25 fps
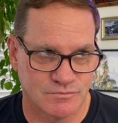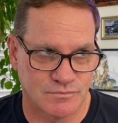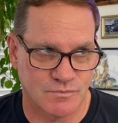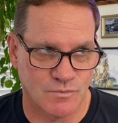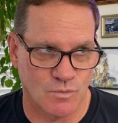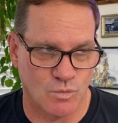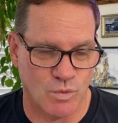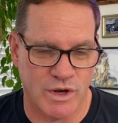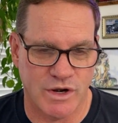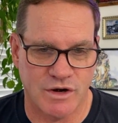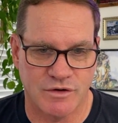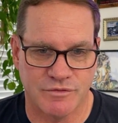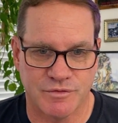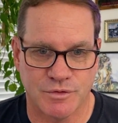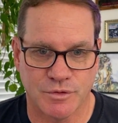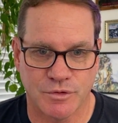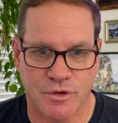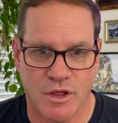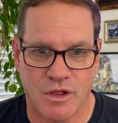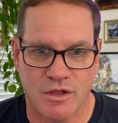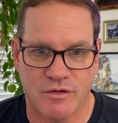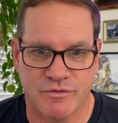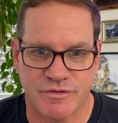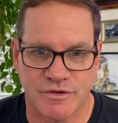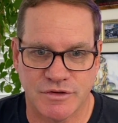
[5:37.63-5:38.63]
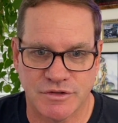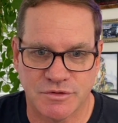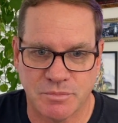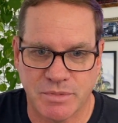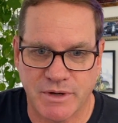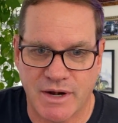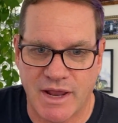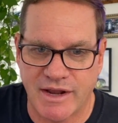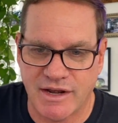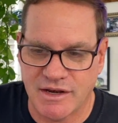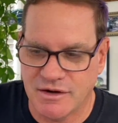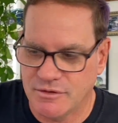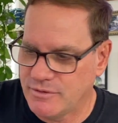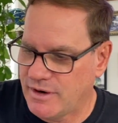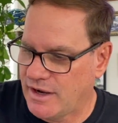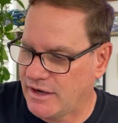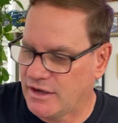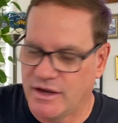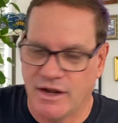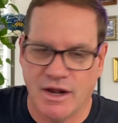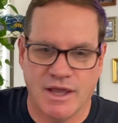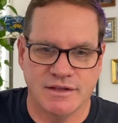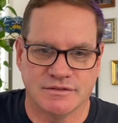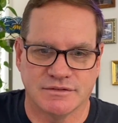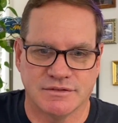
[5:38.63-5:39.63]
wonderful golfers, but I didn't
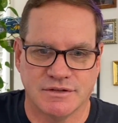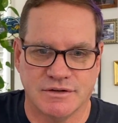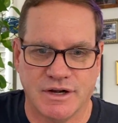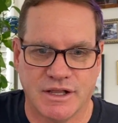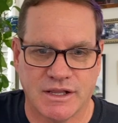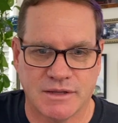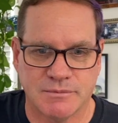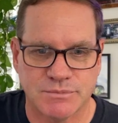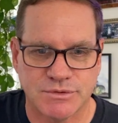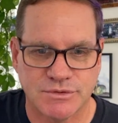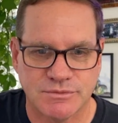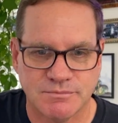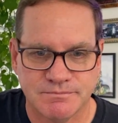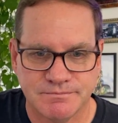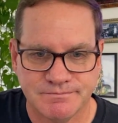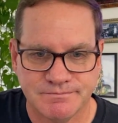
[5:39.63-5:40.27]
recognize their names.